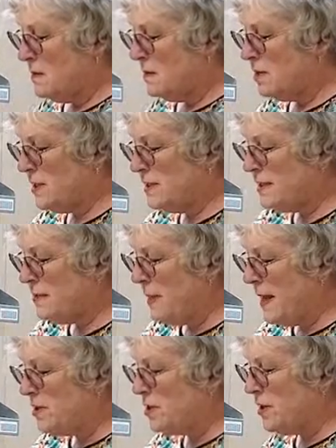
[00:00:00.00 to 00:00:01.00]
just to
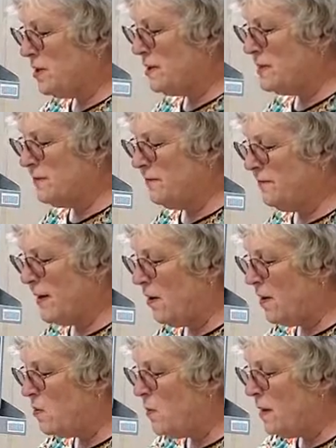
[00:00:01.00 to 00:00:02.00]
make sure it's
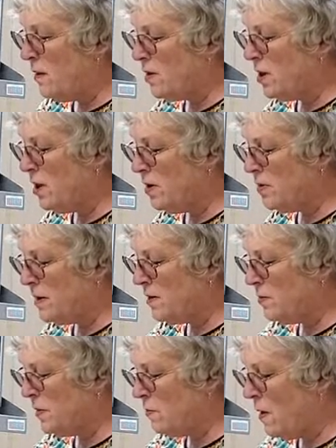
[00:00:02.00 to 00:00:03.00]
very well coated.
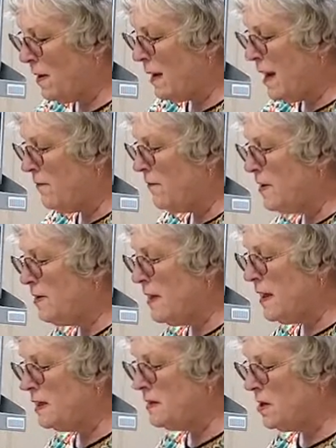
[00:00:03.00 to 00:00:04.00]
We want
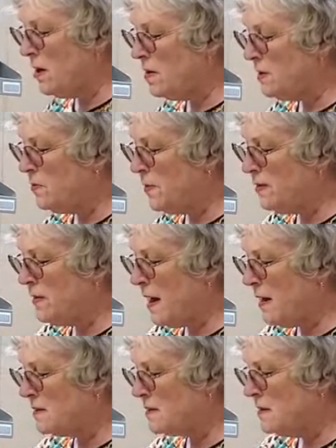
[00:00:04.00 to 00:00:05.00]
everything coated with
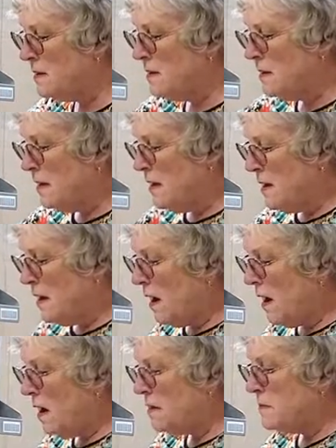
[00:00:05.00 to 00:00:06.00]
that
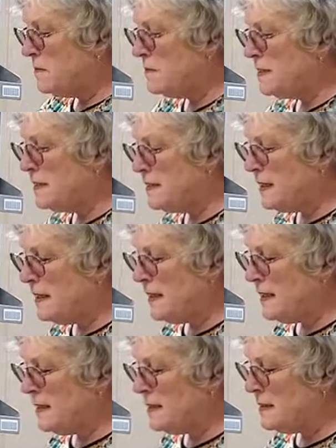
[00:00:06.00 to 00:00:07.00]

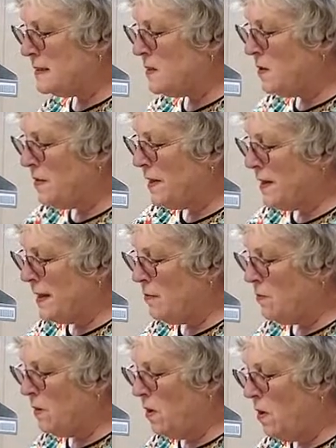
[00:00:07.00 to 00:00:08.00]
stickiness so that it
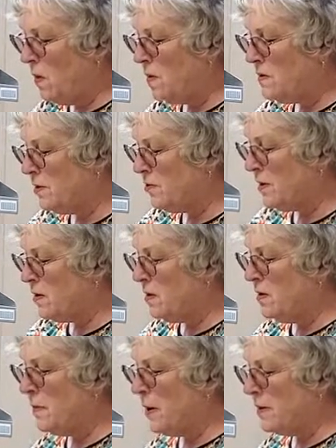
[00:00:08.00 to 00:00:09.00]
will hold the
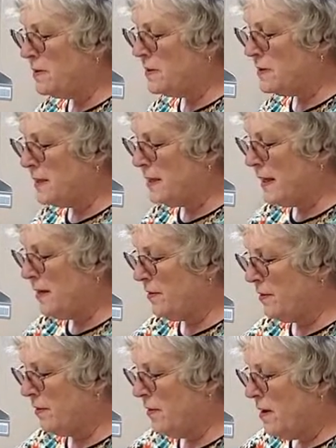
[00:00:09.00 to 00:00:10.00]
granola bars
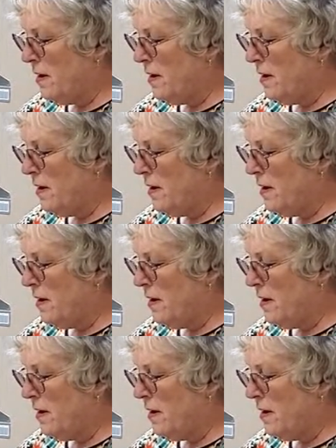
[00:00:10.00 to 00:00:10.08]
together.